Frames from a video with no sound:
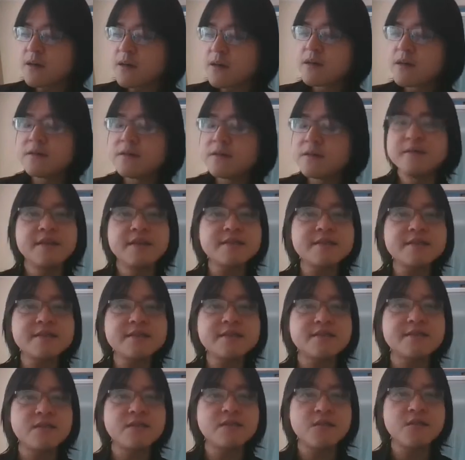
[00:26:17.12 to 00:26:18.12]
this,
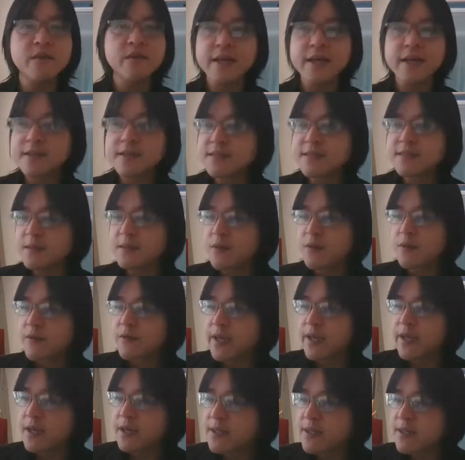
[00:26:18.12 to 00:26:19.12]
look at this term over here.
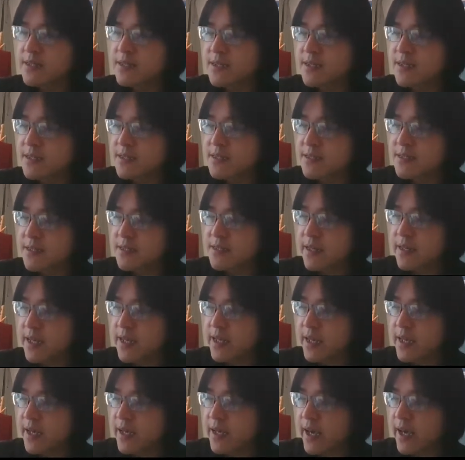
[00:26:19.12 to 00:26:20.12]
This is
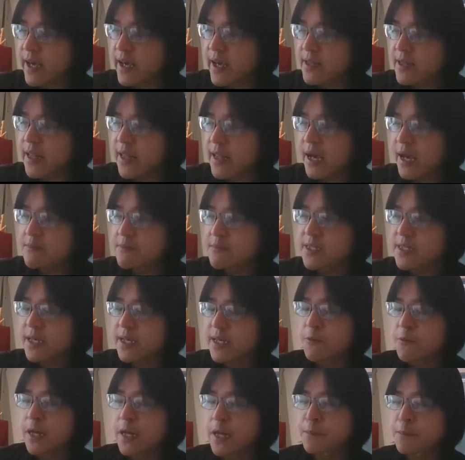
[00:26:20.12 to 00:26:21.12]
EK times
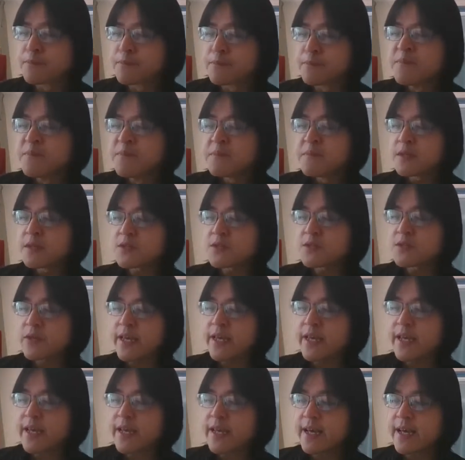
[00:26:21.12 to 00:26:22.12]
E1. So
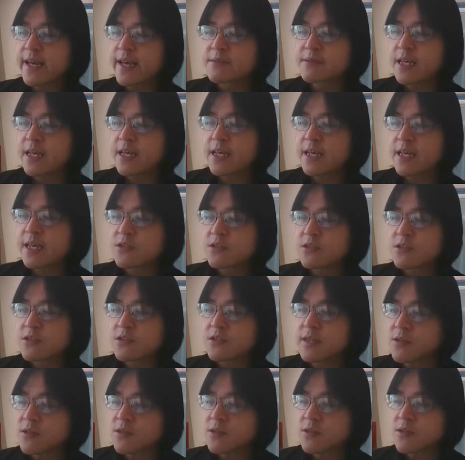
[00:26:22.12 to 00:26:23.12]
EK times E1, so it's
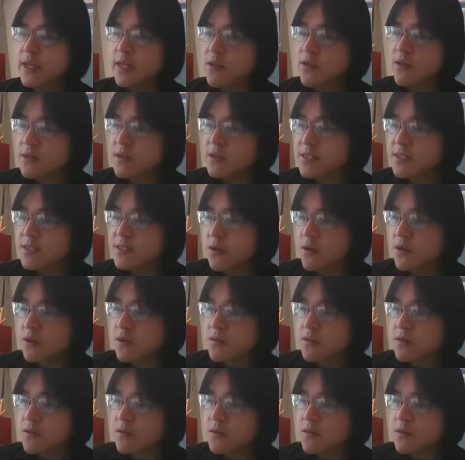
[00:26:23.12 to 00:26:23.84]
only non-zero